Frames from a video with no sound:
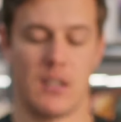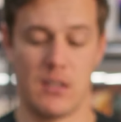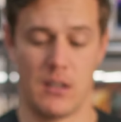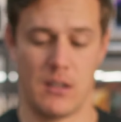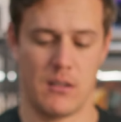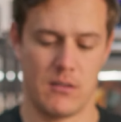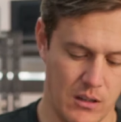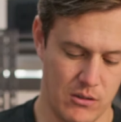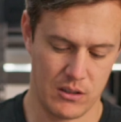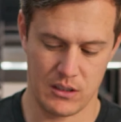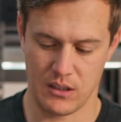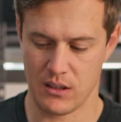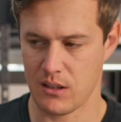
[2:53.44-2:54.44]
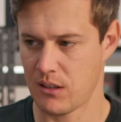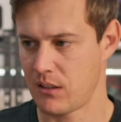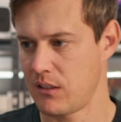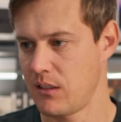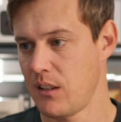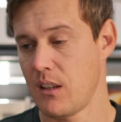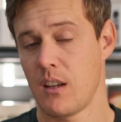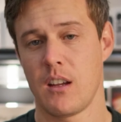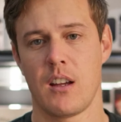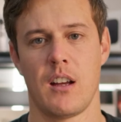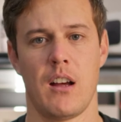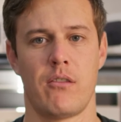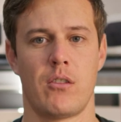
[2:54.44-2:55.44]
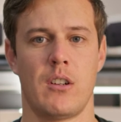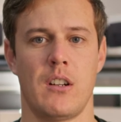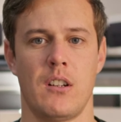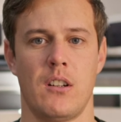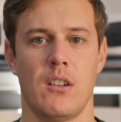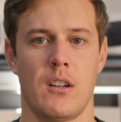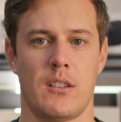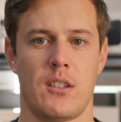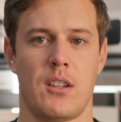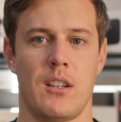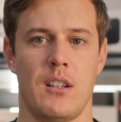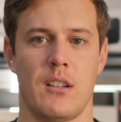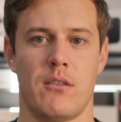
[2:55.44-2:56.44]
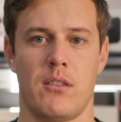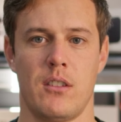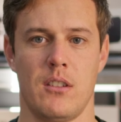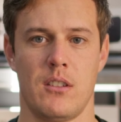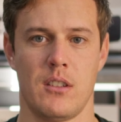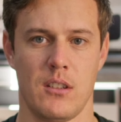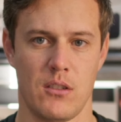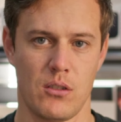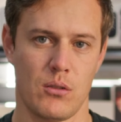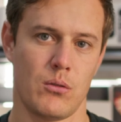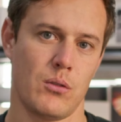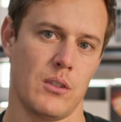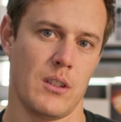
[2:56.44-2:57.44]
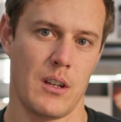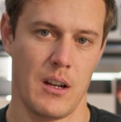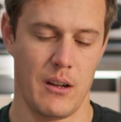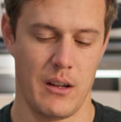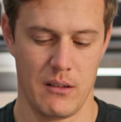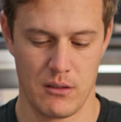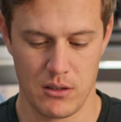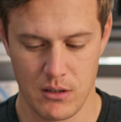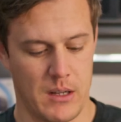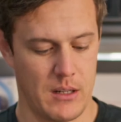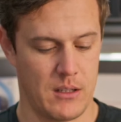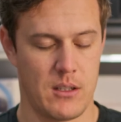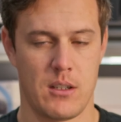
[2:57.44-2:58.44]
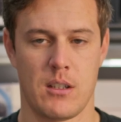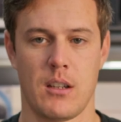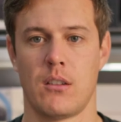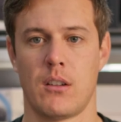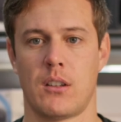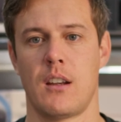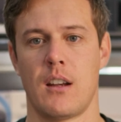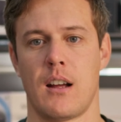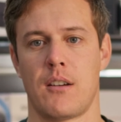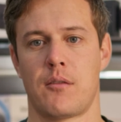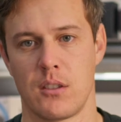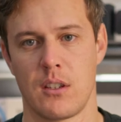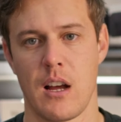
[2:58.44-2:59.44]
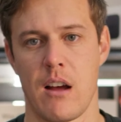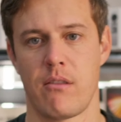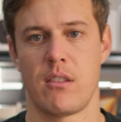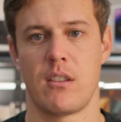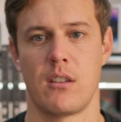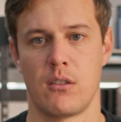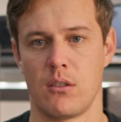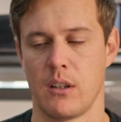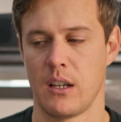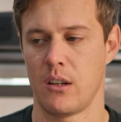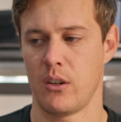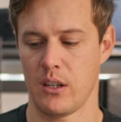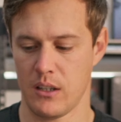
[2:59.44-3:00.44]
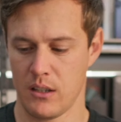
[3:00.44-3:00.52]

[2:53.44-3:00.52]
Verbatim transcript: So interesting thing I've already got three of these installed in house, but it's not enough to cover the whole area.